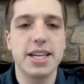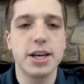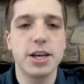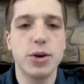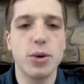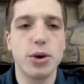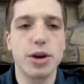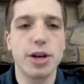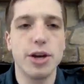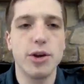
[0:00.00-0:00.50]

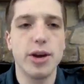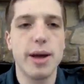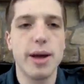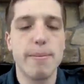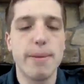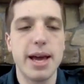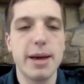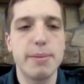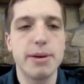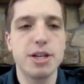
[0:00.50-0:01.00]
your unit
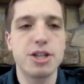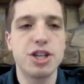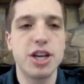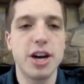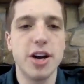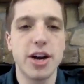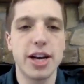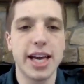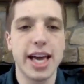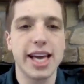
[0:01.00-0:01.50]
may be
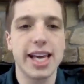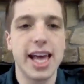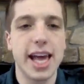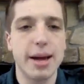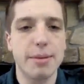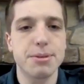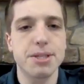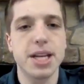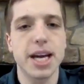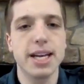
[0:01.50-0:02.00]
sharing a
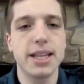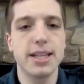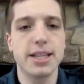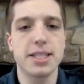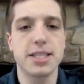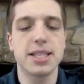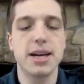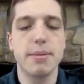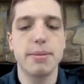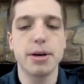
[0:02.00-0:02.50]
campsite
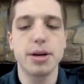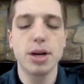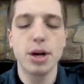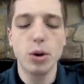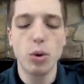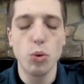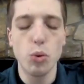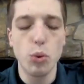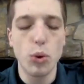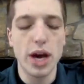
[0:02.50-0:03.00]
this summer
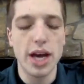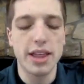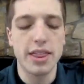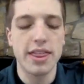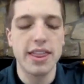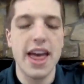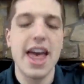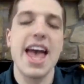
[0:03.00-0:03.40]
with